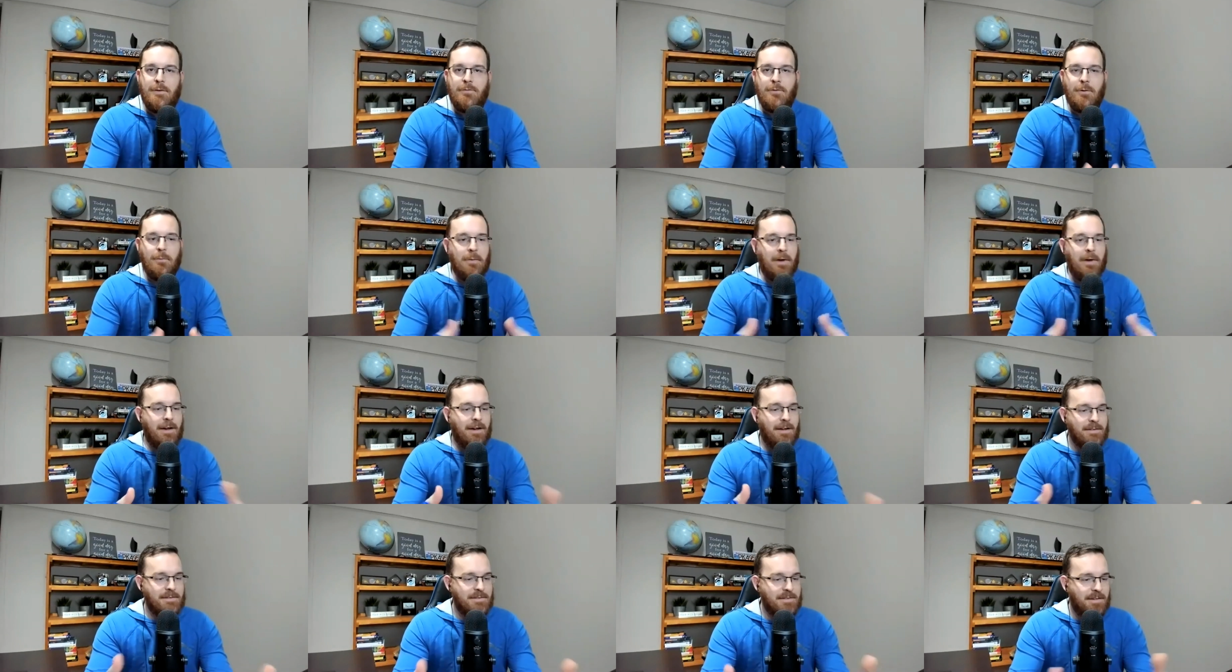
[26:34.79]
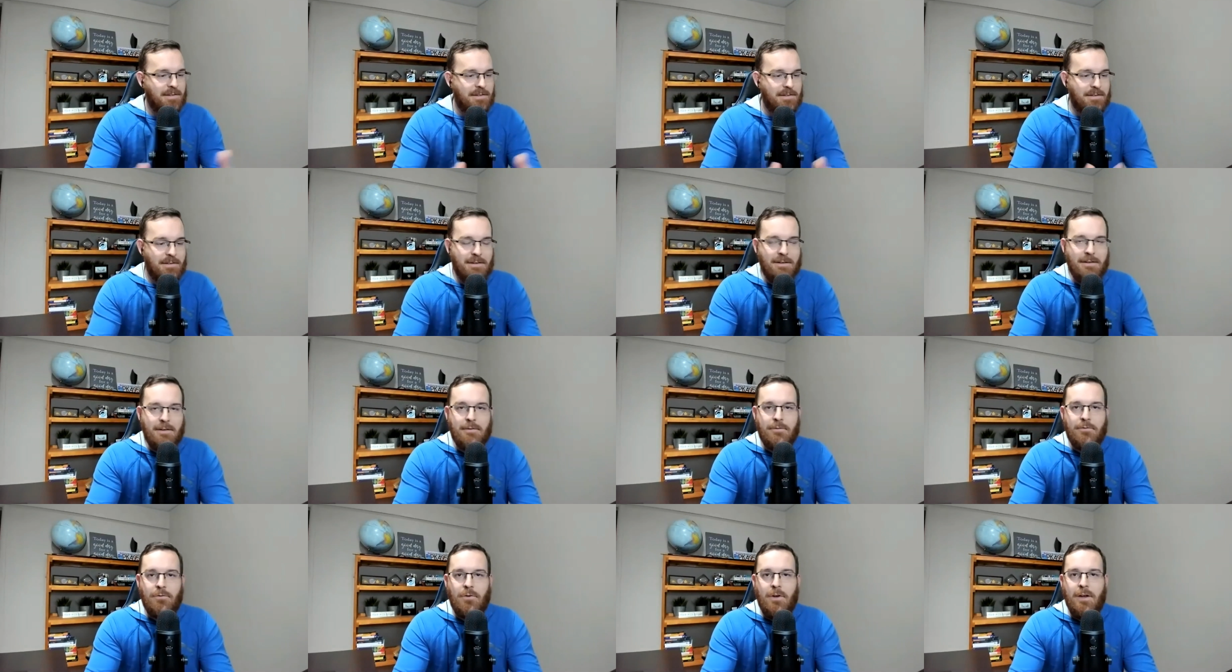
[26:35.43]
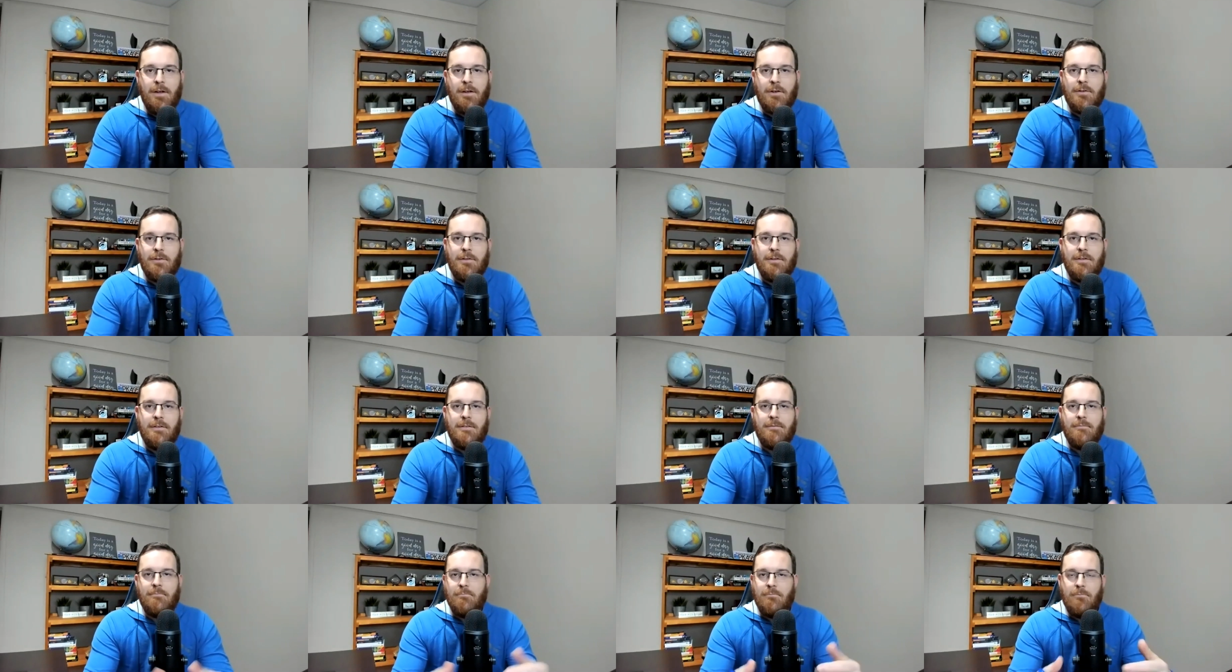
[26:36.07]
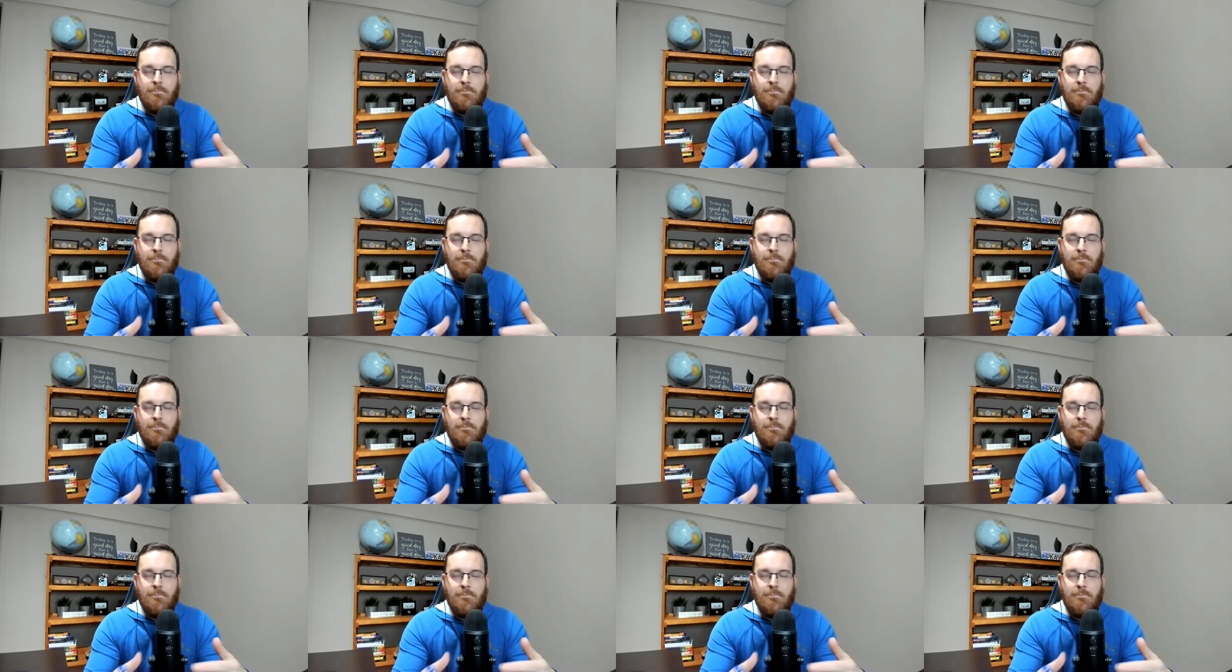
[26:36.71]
from Hans and Frank on